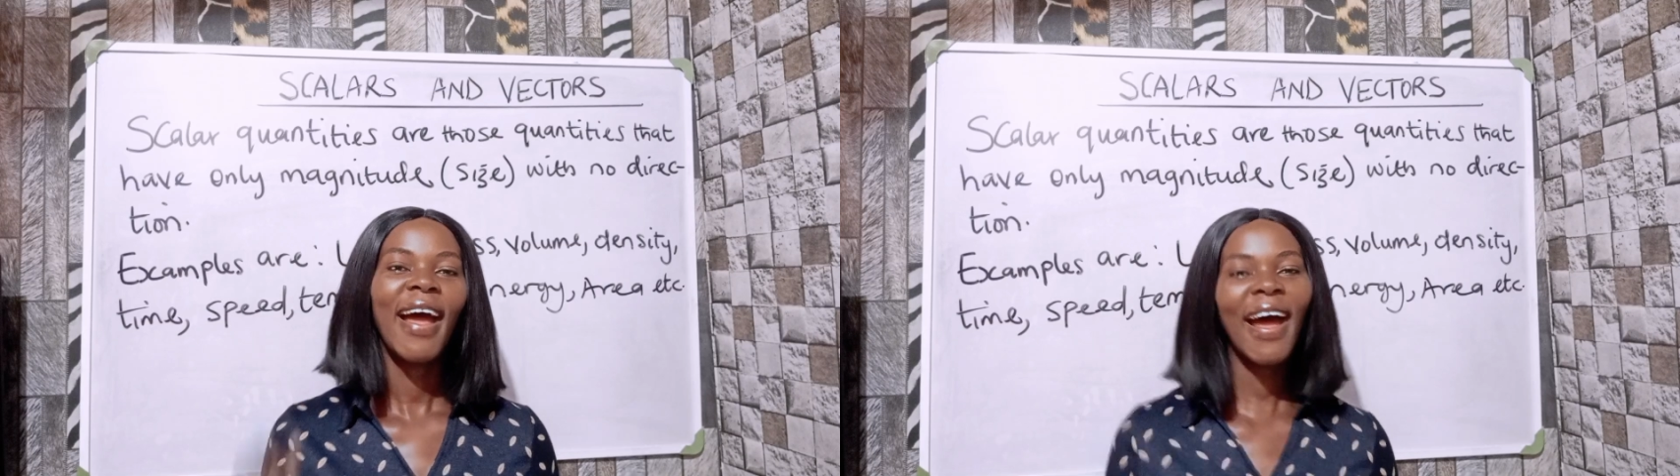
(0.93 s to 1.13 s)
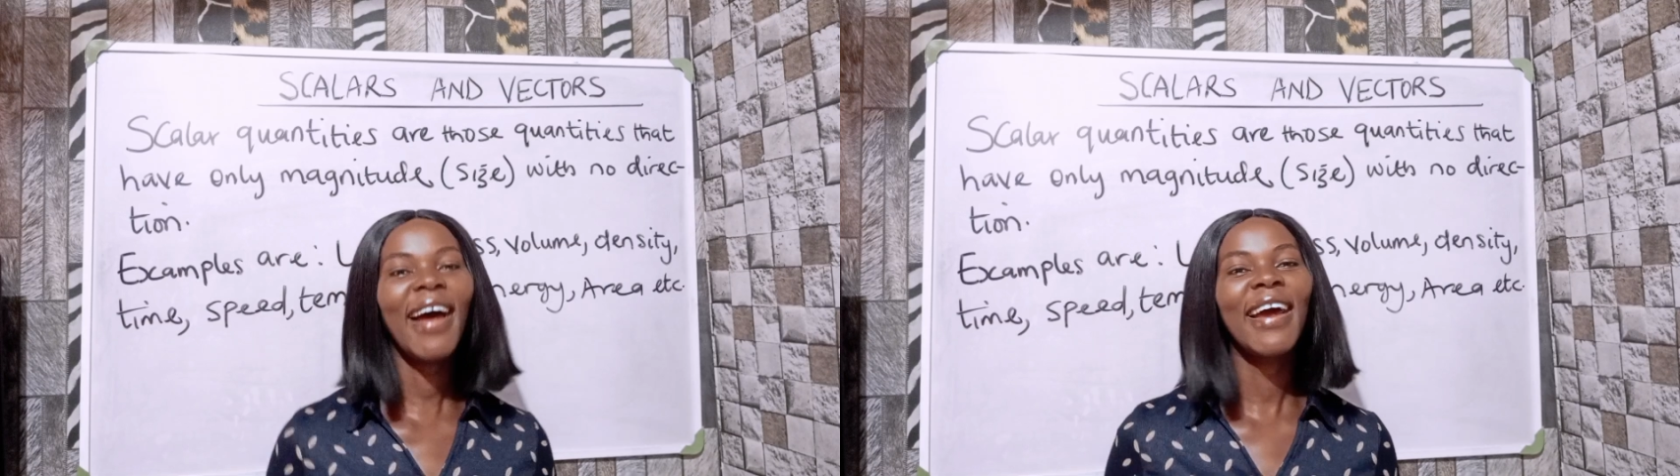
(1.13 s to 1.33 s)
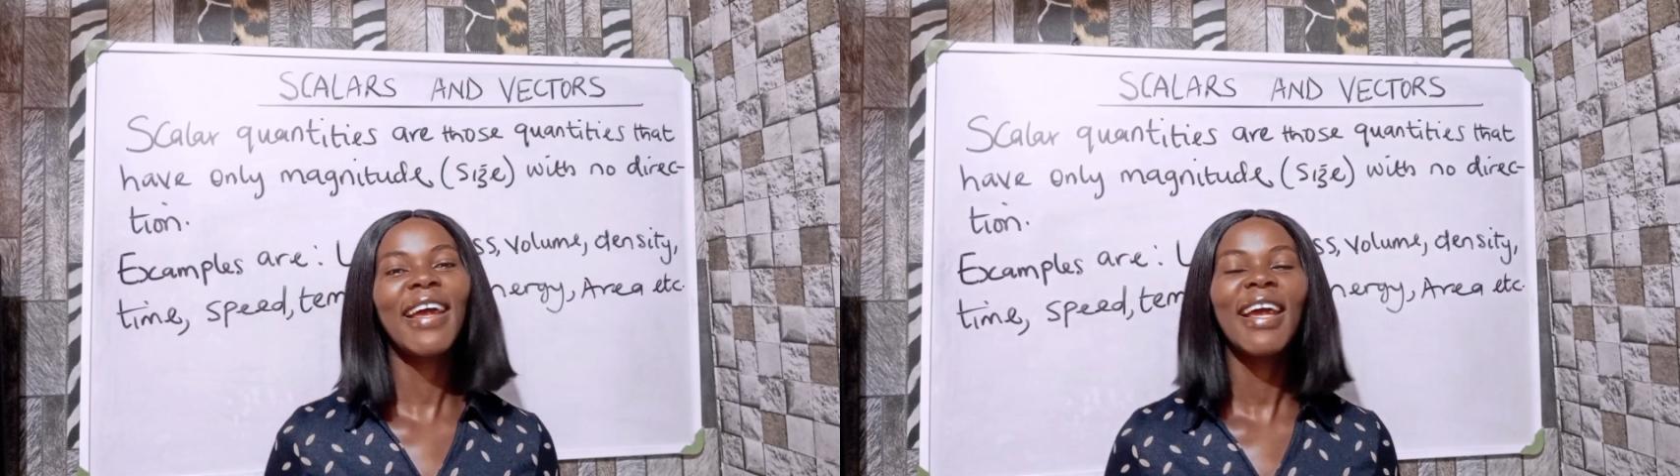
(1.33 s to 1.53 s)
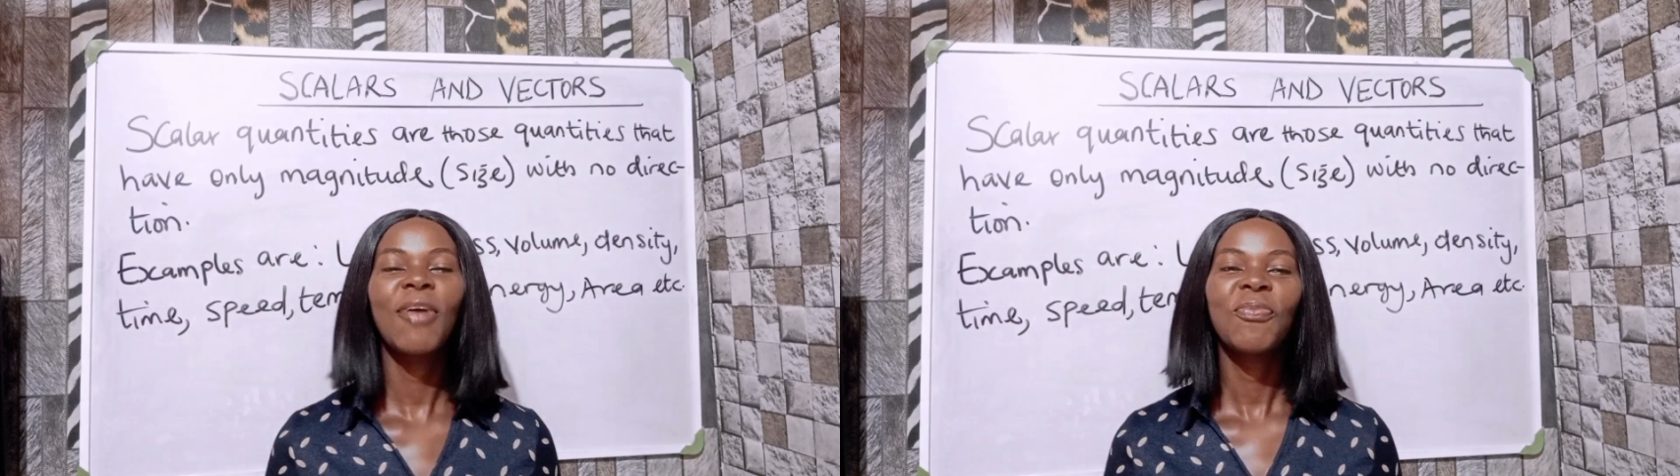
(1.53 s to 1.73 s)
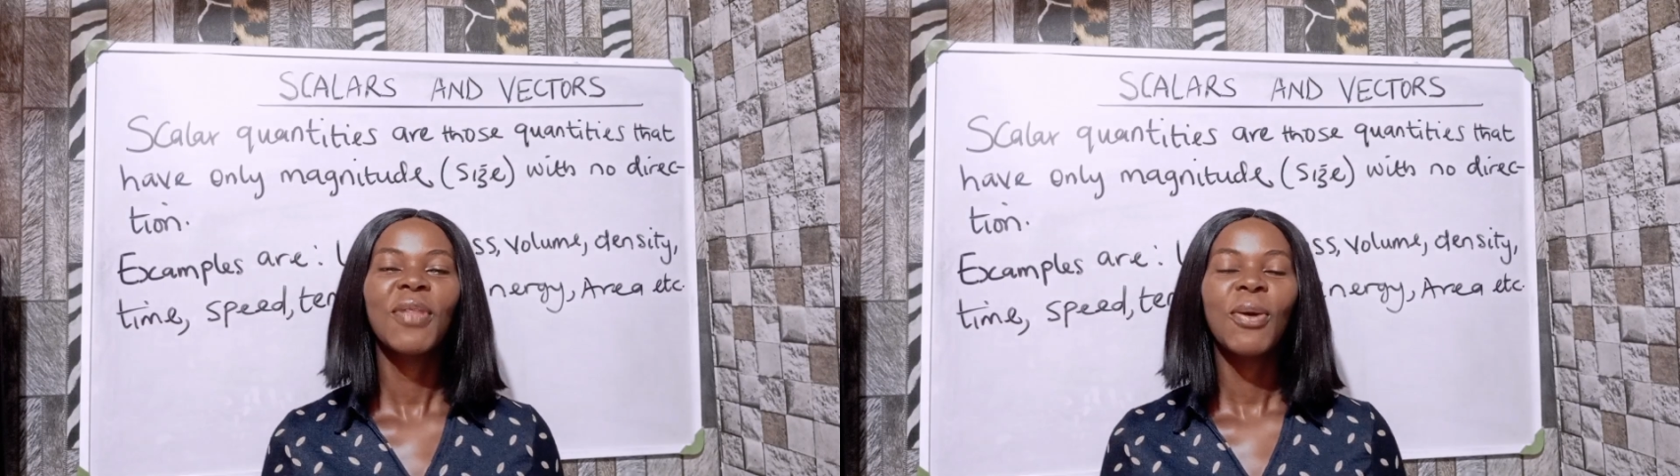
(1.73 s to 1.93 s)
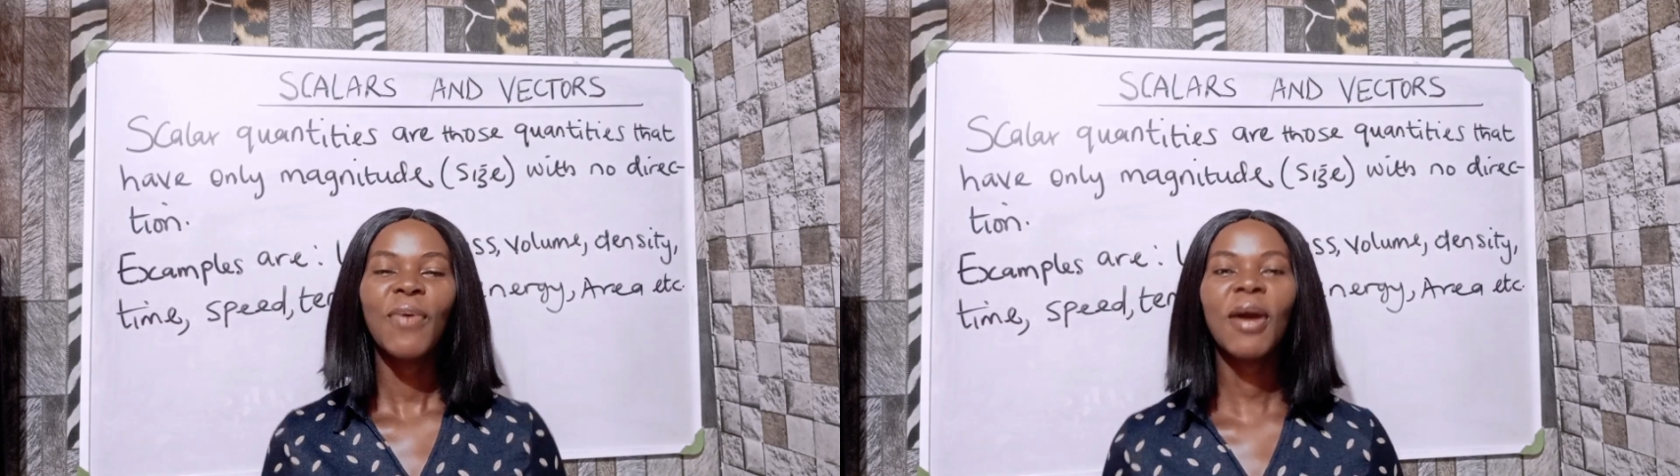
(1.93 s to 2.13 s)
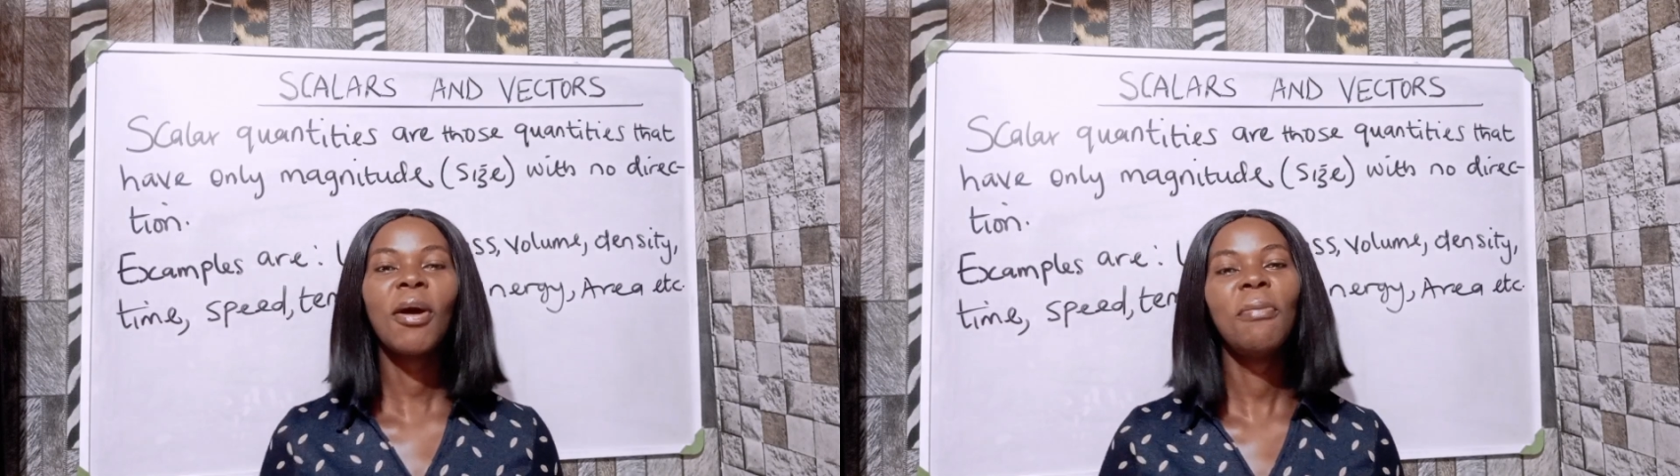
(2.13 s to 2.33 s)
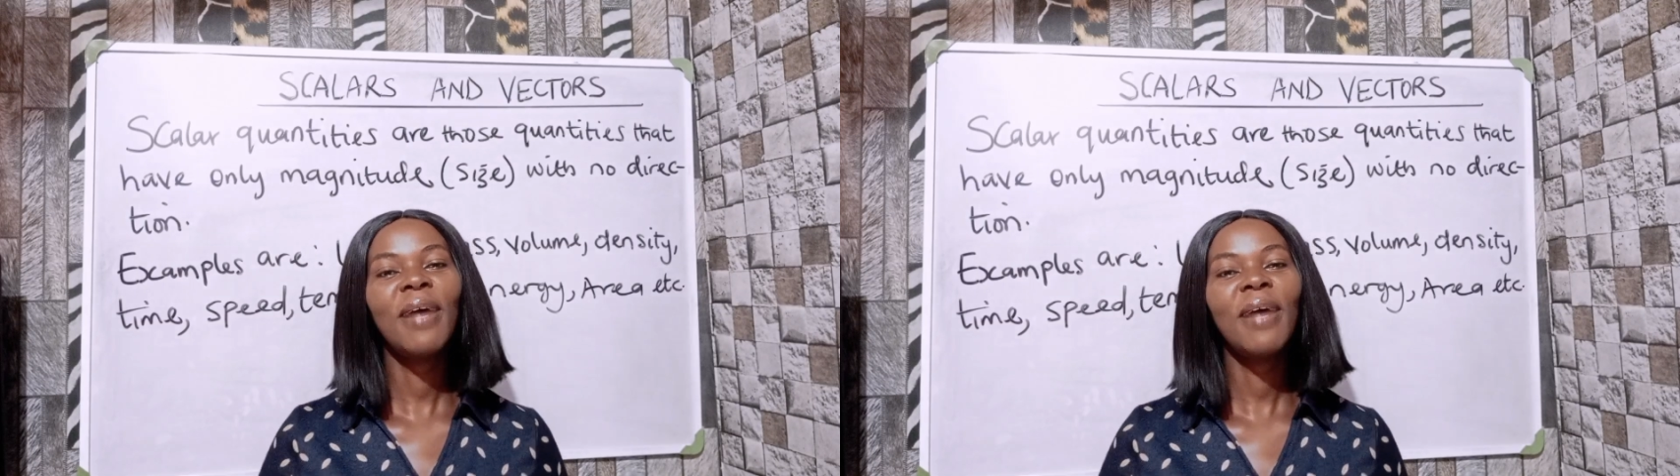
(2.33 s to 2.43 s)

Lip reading: Hi, welcome